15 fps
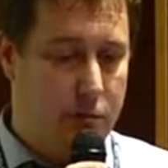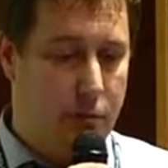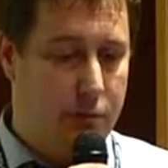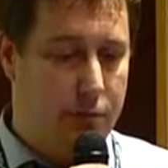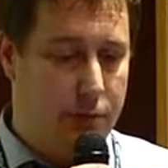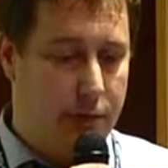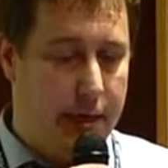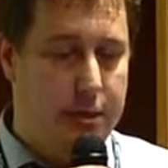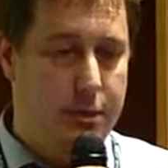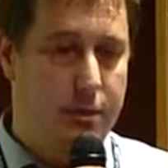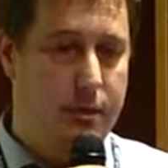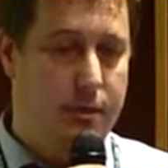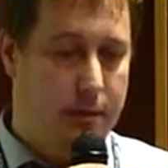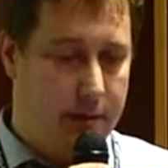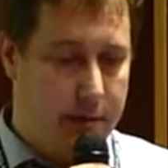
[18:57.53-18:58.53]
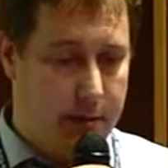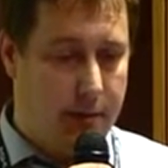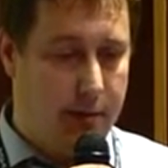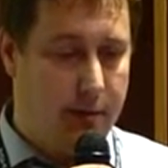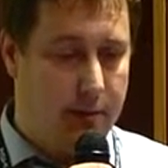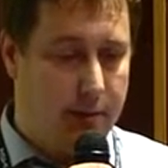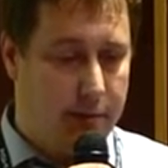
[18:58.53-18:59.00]
configuration
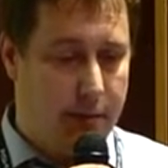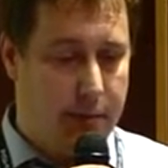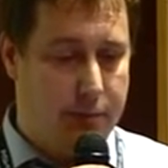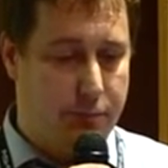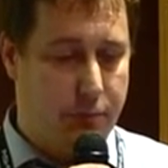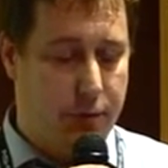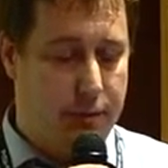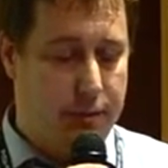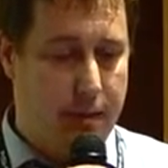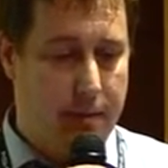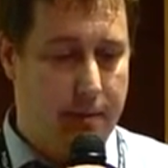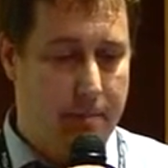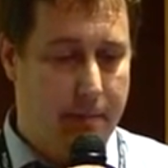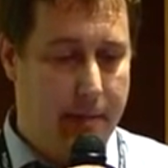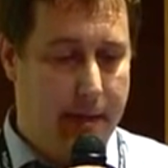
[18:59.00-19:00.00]
and vice versa.